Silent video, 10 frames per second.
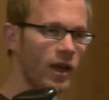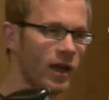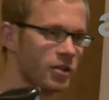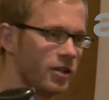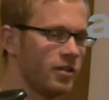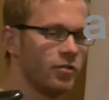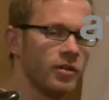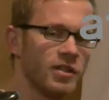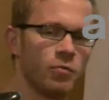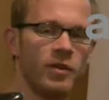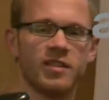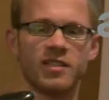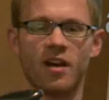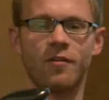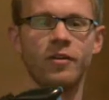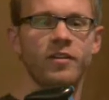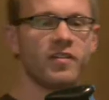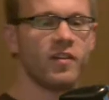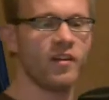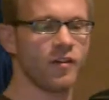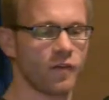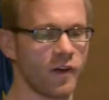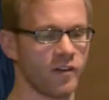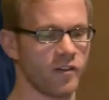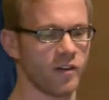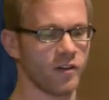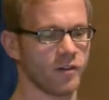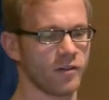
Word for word: actually do is we discover this interface here